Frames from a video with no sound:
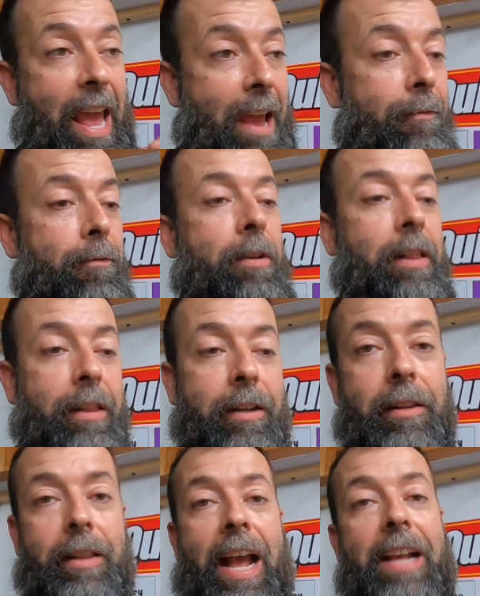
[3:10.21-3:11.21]
every
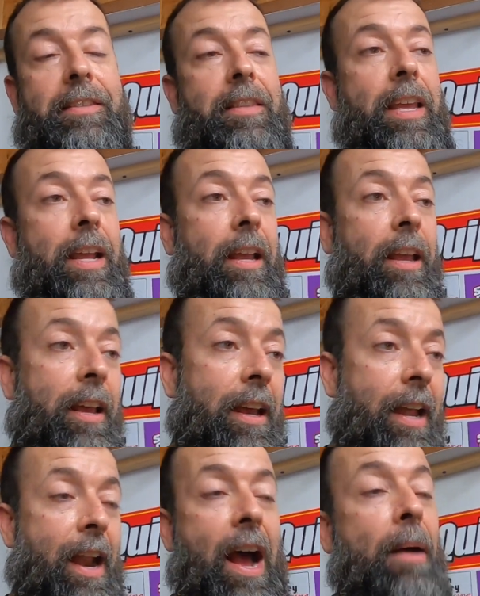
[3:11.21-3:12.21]
little last thing
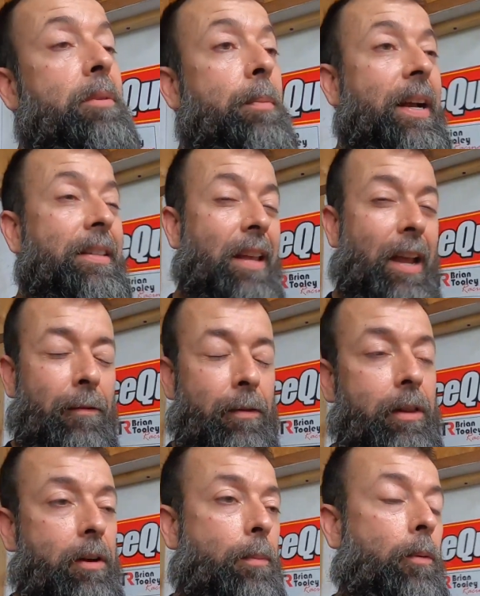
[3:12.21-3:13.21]
and optimized every
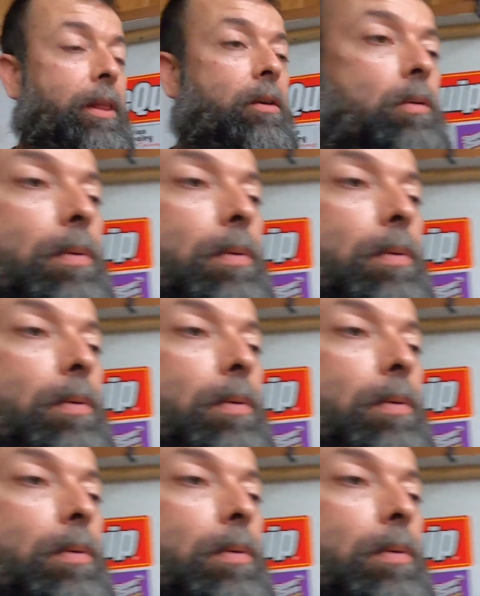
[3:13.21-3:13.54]
little point that we